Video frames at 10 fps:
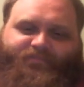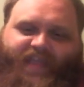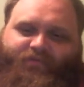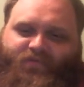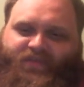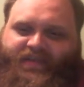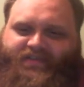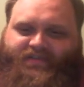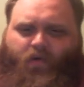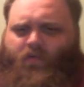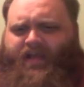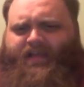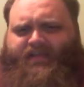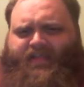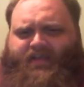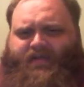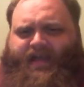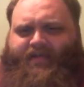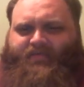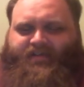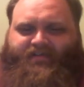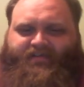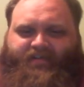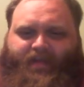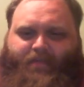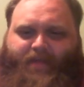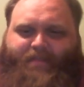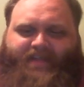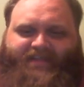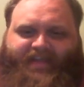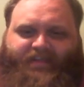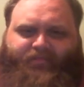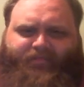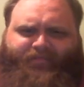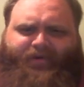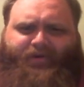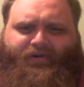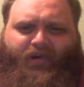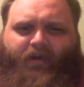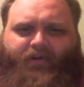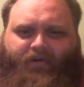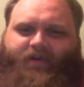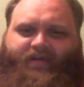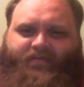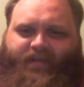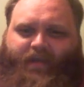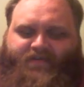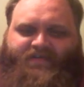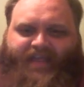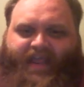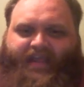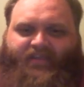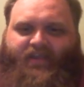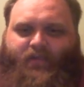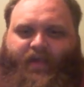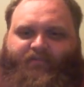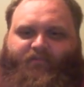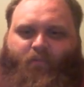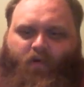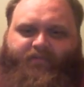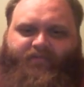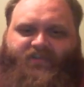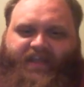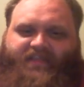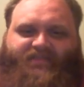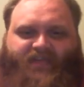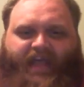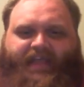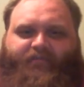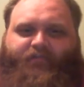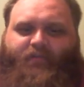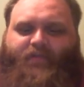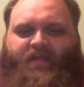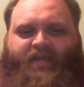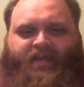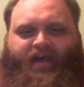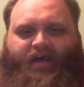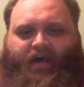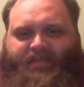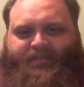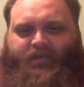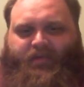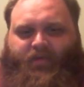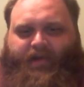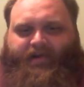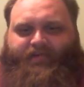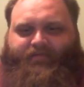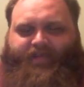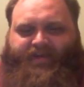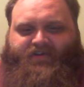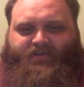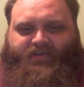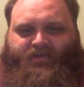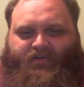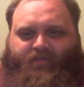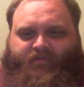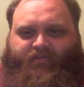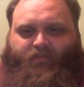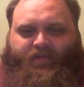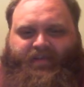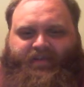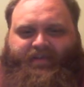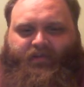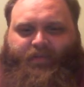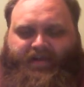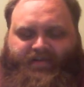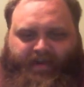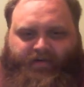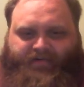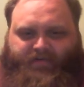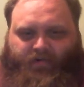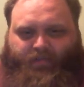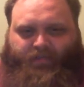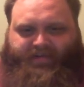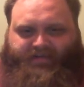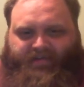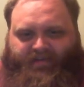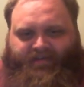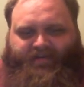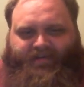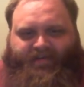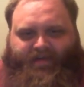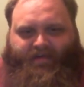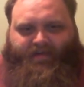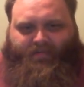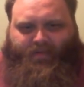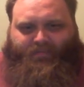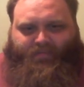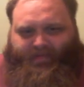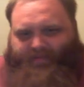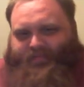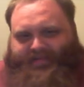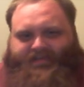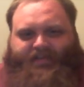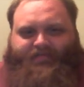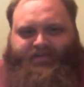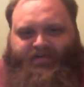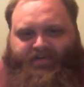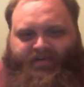everything is, that you have to, I'm not saying they fear your doctor or anything. I'm just saying that you have more of a chance of dying from a hospital-acquired infection than you do of ever being killed by a terrorist or a police officer.